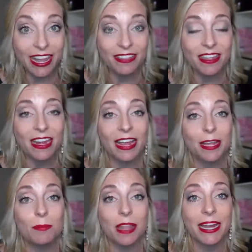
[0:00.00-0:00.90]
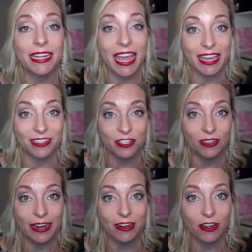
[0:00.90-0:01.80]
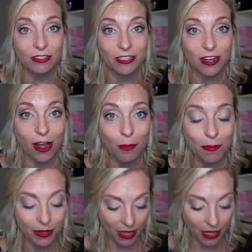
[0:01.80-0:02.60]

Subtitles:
And then I applied candlelight on top,